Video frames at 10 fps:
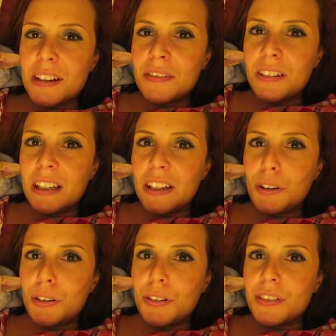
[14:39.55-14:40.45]
definitely
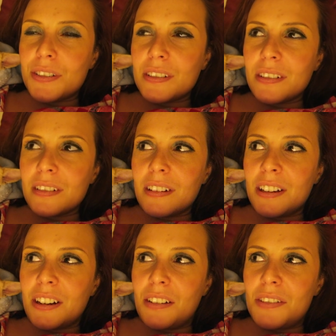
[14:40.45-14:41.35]
got, I
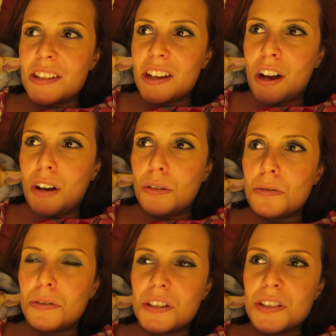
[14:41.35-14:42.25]
don't know if it's a
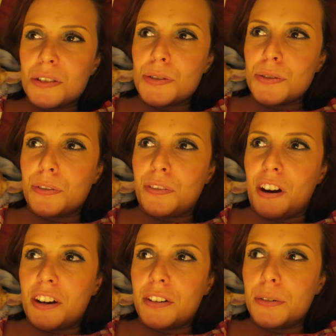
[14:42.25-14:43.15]
cold or just a sore
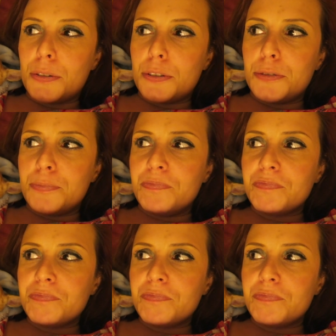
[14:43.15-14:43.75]
throat or